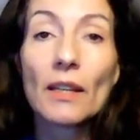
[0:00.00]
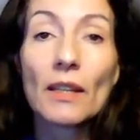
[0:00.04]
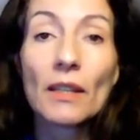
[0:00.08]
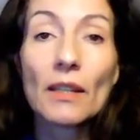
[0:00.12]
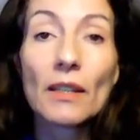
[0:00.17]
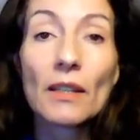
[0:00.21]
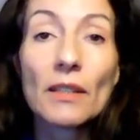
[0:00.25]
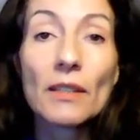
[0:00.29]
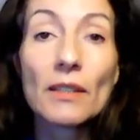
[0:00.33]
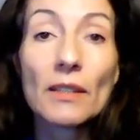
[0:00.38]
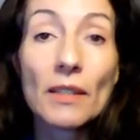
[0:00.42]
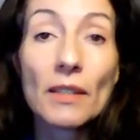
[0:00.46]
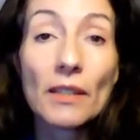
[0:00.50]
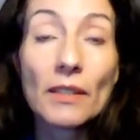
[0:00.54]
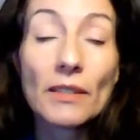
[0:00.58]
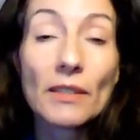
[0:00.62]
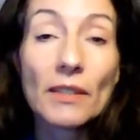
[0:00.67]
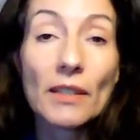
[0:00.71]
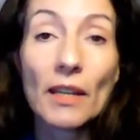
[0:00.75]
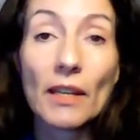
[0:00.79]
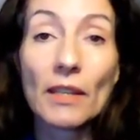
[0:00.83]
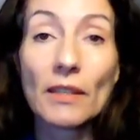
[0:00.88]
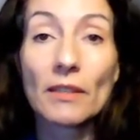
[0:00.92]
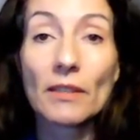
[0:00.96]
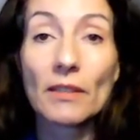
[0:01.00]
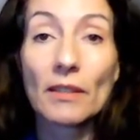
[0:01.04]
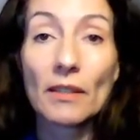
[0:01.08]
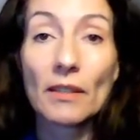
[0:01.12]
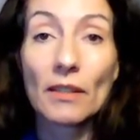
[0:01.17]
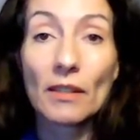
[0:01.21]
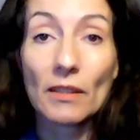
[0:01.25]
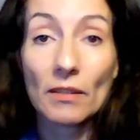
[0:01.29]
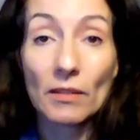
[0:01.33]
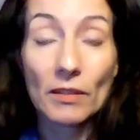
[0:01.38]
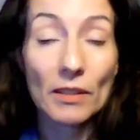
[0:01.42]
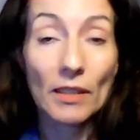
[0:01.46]
in this case
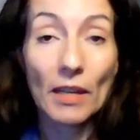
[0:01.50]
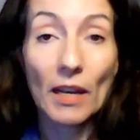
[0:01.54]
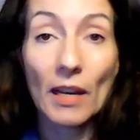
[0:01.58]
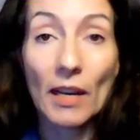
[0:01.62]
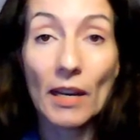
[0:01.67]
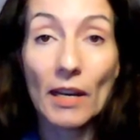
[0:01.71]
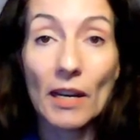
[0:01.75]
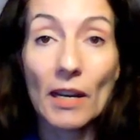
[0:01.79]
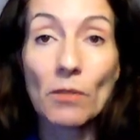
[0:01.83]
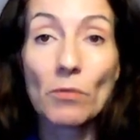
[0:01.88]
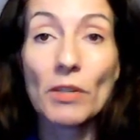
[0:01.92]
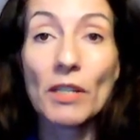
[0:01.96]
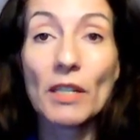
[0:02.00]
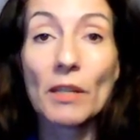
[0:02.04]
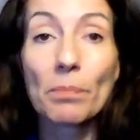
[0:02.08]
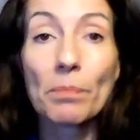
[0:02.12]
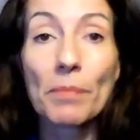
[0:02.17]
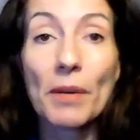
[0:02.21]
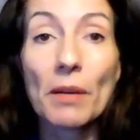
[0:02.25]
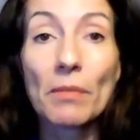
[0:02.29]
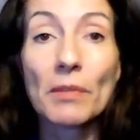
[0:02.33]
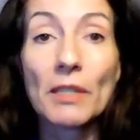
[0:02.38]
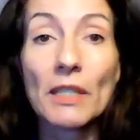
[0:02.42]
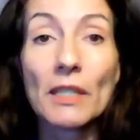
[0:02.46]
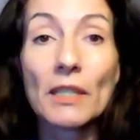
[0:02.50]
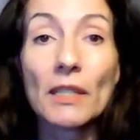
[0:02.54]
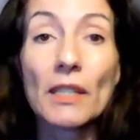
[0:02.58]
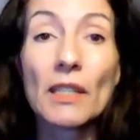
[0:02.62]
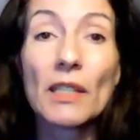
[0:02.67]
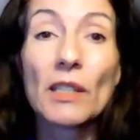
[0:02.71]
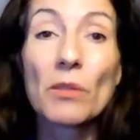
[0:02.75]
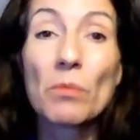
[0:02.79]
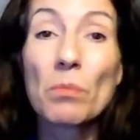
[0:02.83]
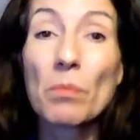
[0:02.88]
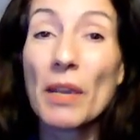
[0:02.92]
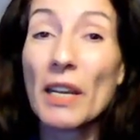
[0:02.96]
the Saharawi Republic,
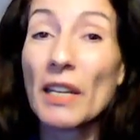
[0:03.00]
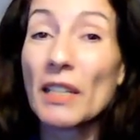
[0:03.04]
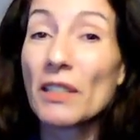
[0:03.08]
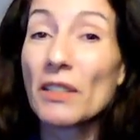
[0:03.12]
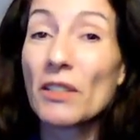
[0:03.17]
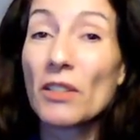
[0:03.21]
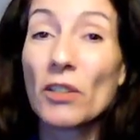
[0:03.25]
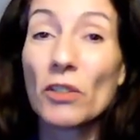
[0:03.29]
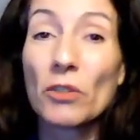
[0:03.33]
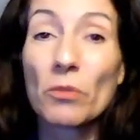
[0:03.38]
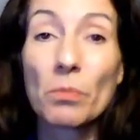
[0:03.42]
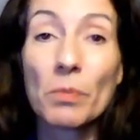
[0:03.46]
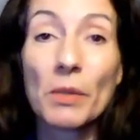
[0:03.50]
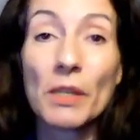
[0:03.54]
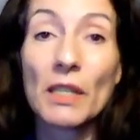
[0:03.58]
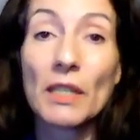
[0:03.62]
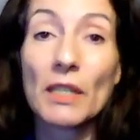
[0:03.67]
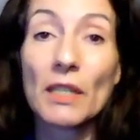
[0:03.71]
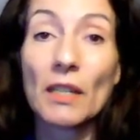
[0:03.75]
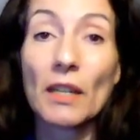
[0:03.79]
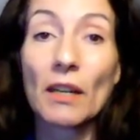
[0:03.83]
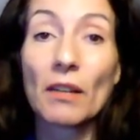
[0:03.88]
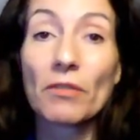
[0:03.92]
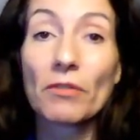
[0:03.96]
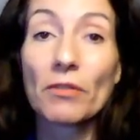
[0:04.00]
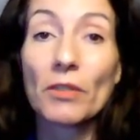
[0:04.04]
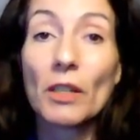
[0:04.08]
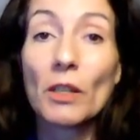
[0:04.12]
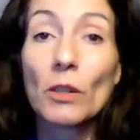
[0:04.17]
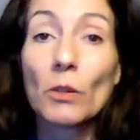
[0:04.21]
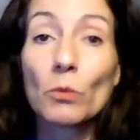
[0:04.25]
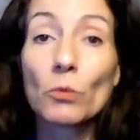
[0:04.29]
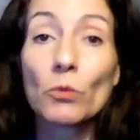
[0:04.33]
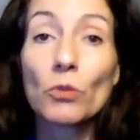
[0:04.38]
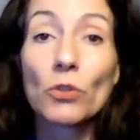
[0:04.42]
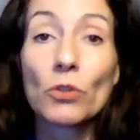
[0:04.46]
it may not be enough
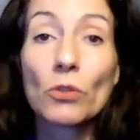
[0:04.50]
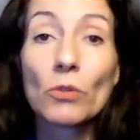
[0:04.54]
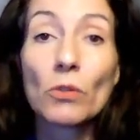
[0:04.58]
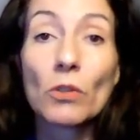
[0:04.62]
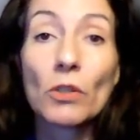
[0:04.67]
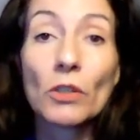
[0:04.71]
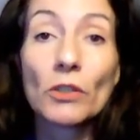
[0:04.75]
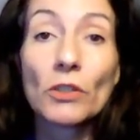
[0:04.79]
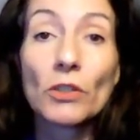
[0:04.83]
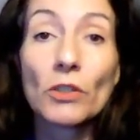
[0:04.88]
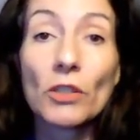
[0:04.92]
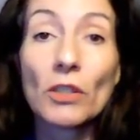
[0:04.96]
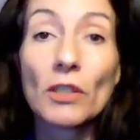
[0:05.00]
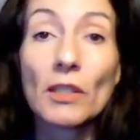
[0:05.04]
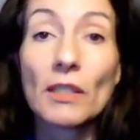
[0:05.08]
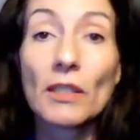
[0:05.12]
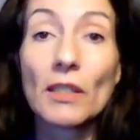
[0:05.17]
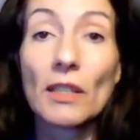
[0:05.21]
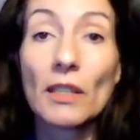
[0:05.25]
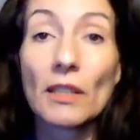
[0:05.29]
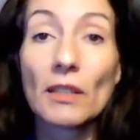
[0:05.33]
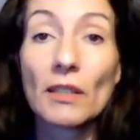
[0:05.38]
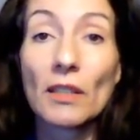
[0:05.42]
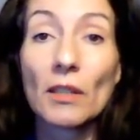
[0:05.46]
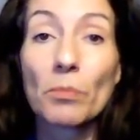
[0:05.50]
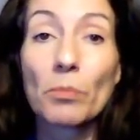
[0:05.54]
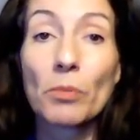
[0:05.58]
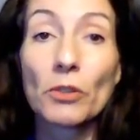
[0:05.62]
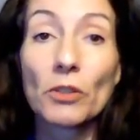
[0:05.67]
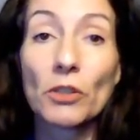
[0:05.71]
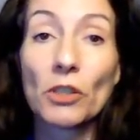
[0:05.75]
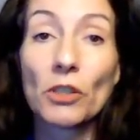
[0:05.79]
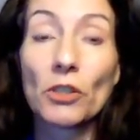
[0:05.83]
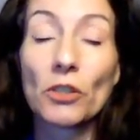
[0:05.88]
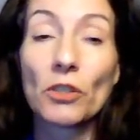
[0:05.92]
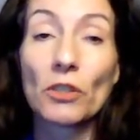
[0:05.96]
to consolidate their
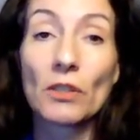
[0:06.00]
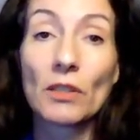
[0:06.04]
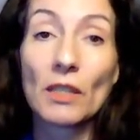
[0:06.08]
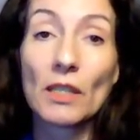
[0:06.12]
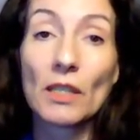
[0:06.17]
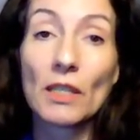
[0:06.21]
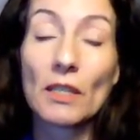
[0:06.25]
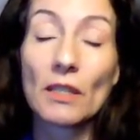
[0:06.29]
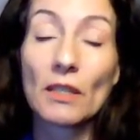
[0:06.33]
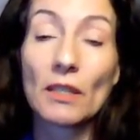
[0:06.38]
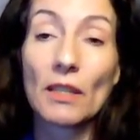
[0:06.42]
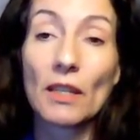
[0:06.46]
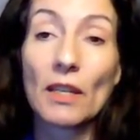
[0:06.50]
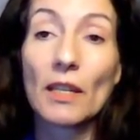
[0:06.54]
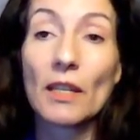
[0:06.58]
position in the